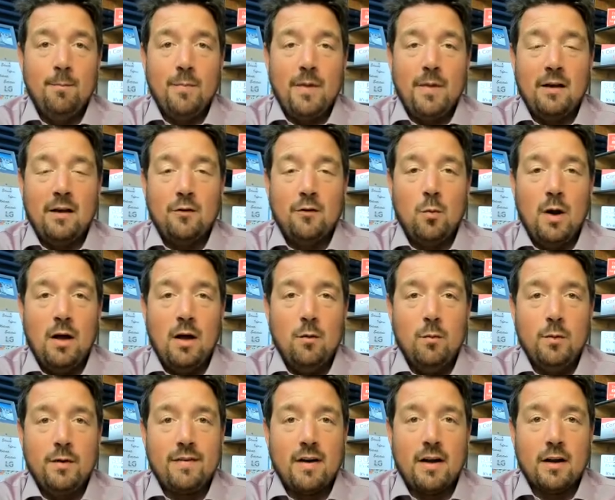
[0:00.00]
as well.
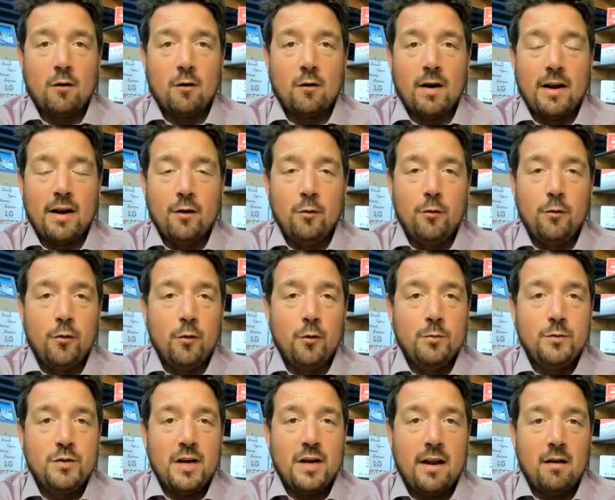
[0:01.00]
We've got a great
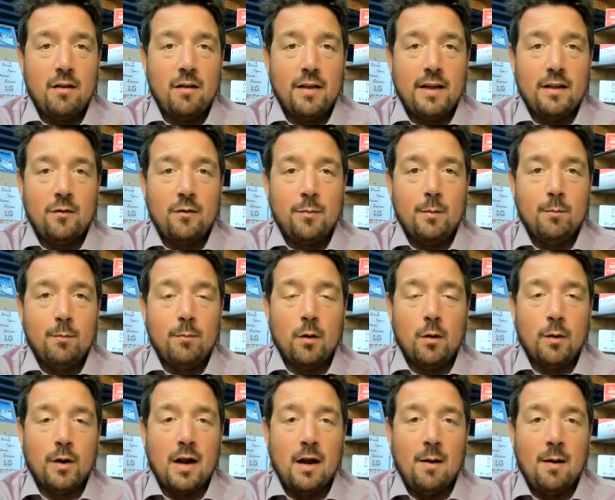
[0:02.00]
YouTube channel that's been
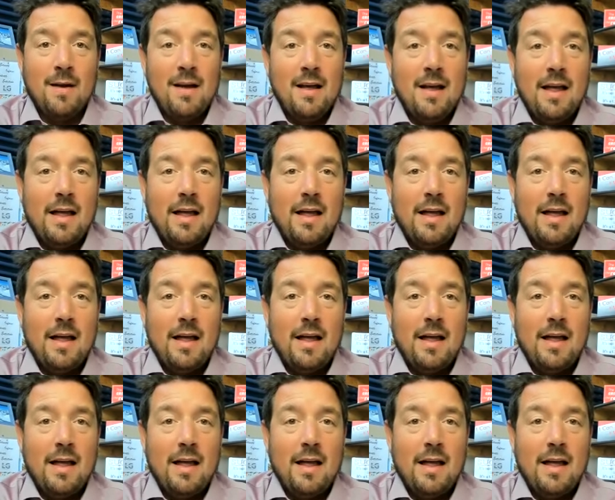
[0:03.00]
blowing up.